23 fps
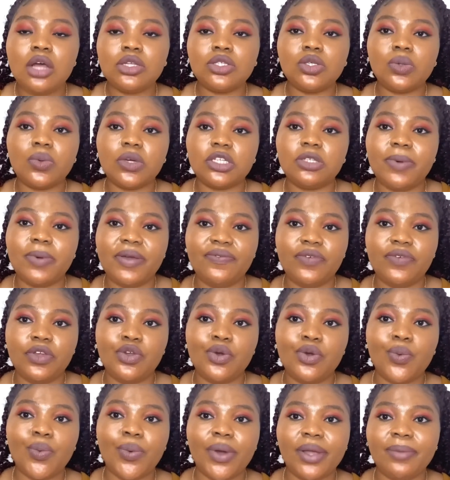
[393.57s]
to watch my
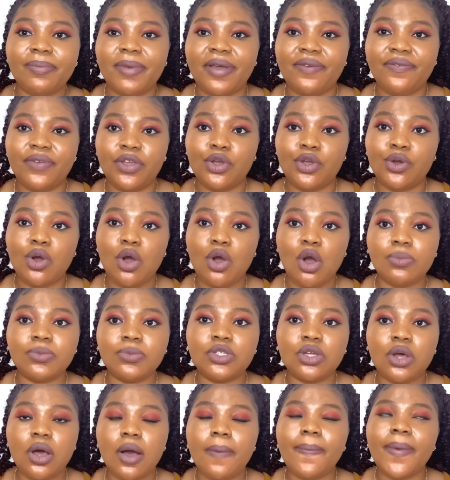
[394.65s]
video when my video
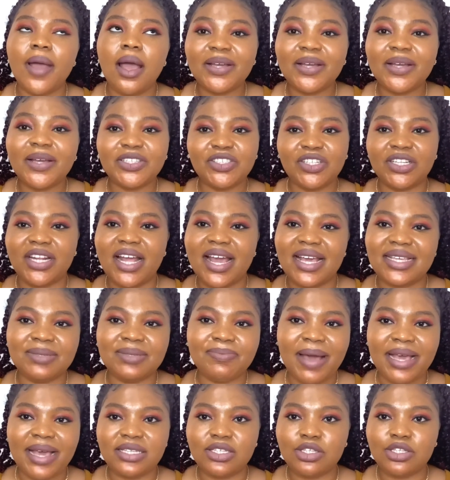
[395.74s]
comes up. Patronize
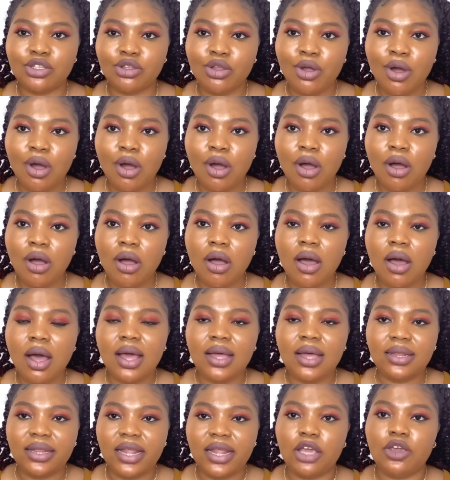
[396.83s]
my store.
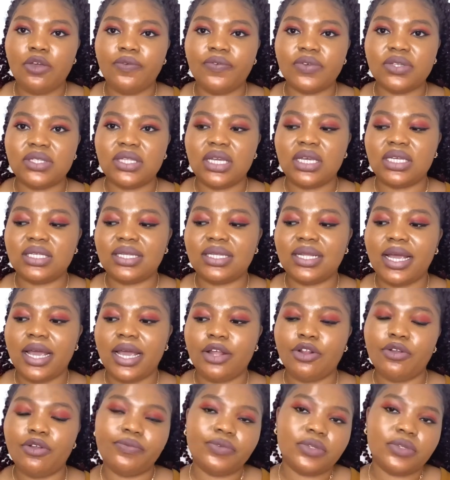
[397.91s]
Thank you for staying to the end of